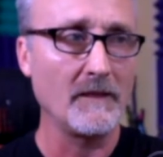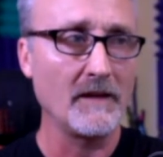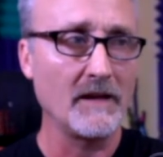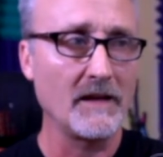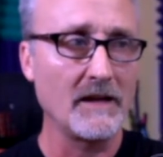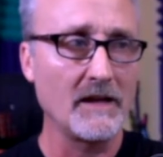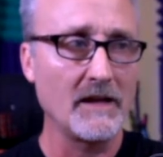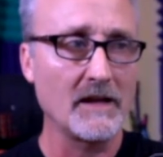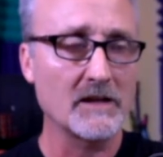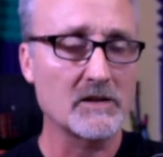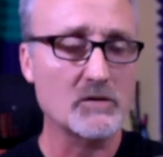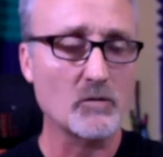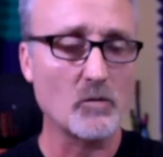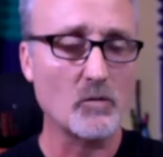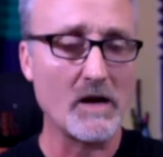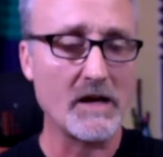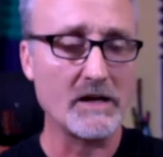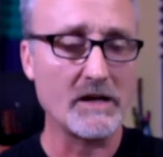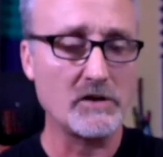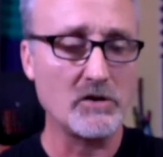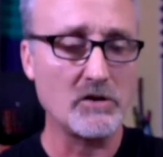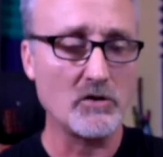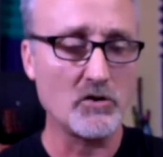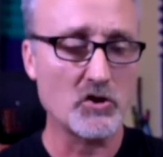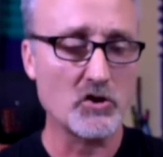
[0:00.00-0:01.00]
It's way
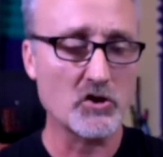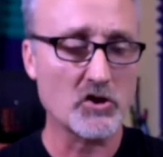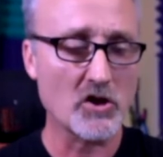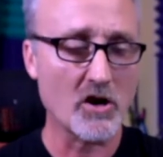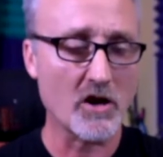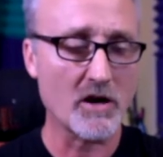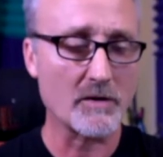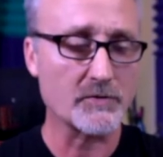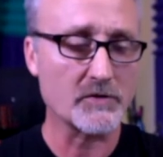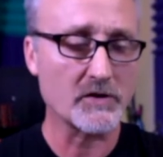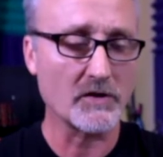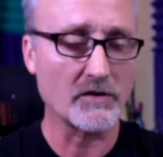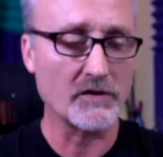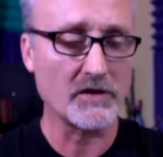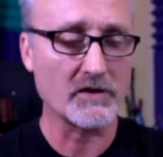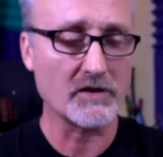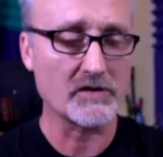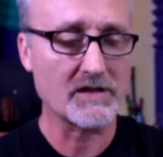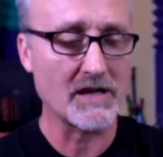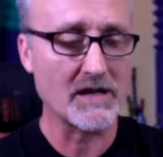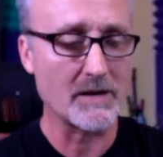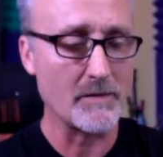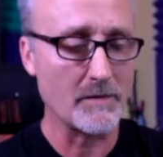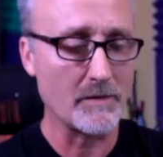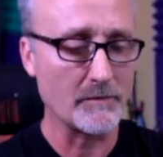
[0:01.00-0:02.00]
too sharp, so this
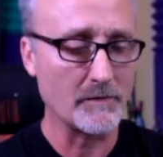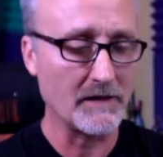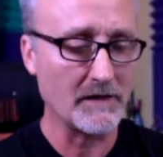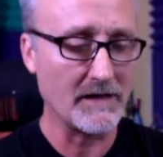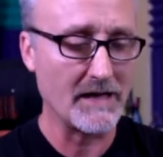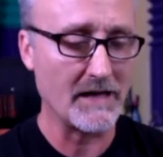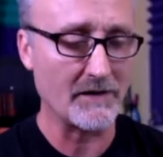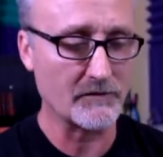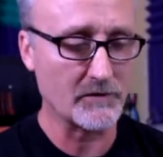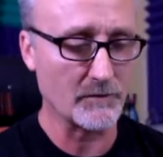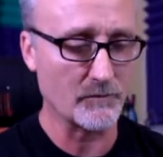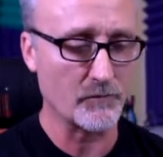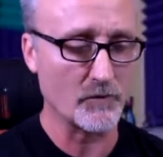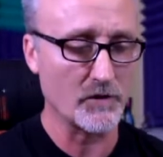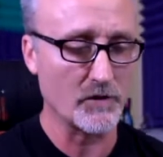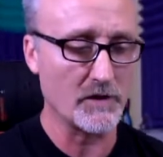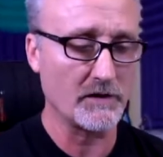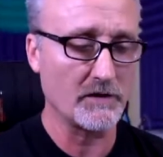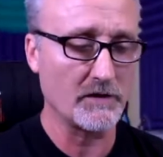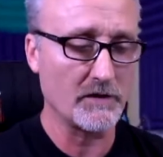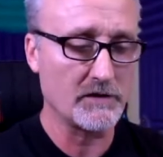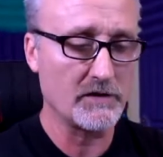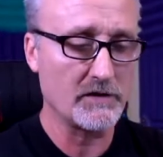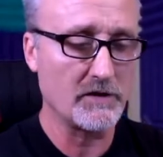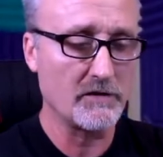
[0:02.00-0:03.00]
time I'm going to have to bring
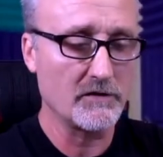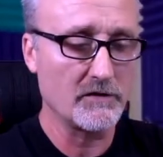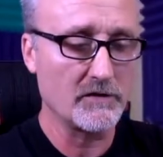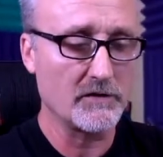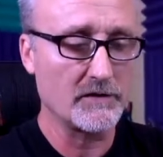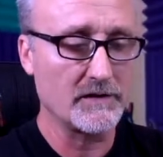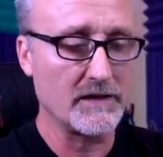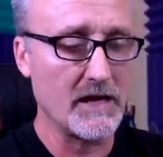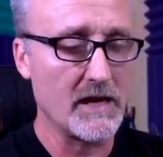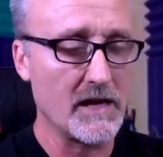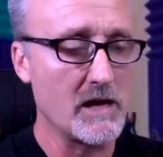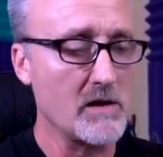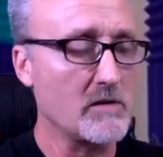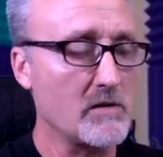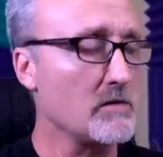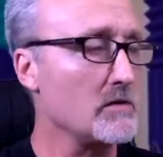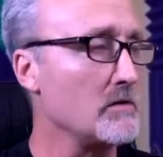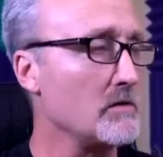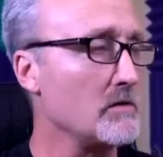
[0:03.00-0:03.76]
the tuner down.